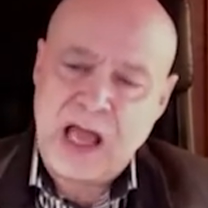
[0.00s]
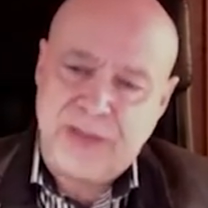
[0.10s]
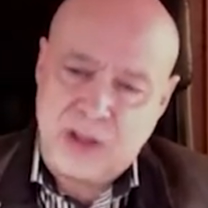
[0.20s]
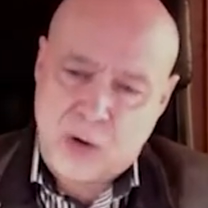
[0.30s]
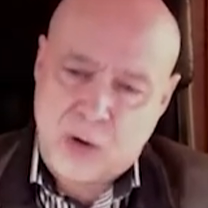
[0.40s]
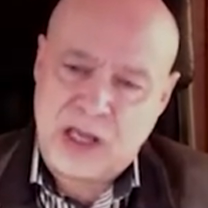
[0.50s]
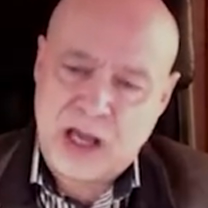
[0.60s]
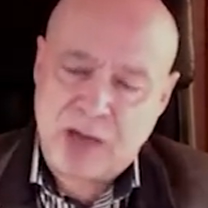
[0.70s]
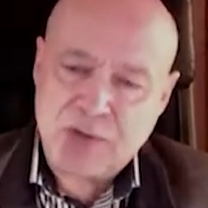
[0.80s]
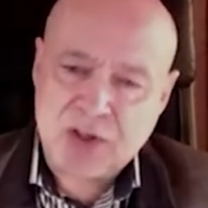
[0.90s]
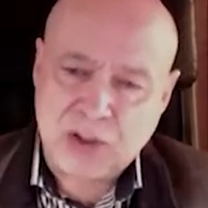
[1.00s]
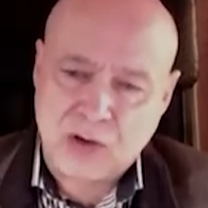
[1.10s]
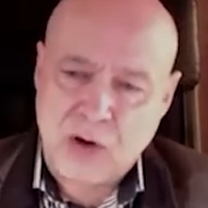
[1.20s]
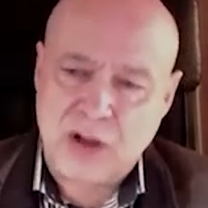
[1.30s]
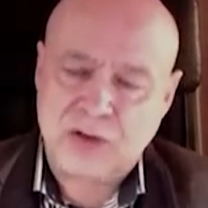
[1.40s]
the OEMs, the
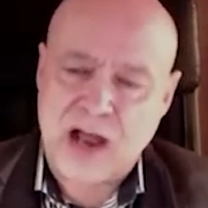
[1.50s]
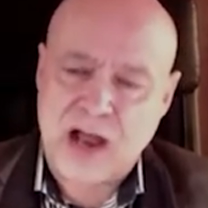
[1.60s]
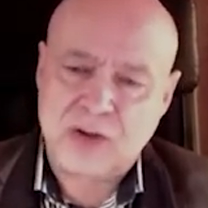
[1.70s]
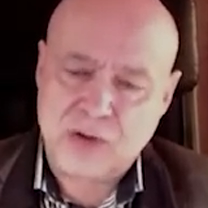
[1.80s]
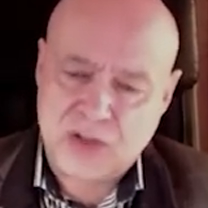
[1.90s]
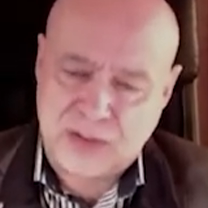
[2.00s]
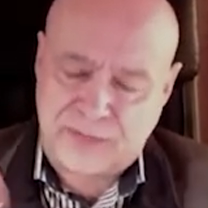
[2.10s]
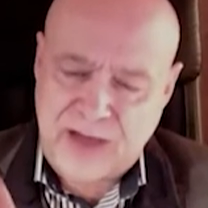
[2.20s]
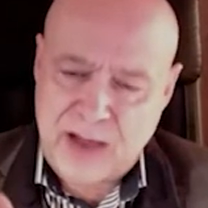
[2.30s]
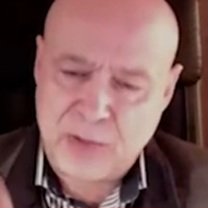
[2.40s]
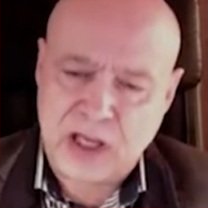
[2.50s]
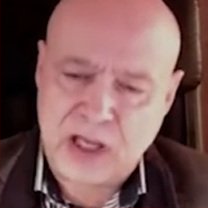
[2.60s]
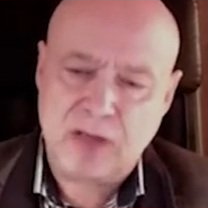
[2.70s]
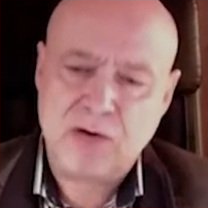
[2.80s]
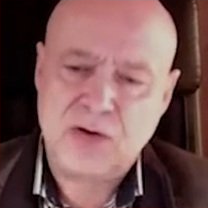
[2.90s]
contractors, the
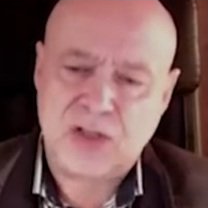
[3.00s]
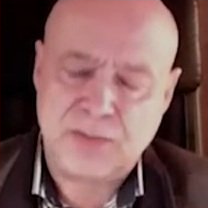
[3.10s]
fabricators,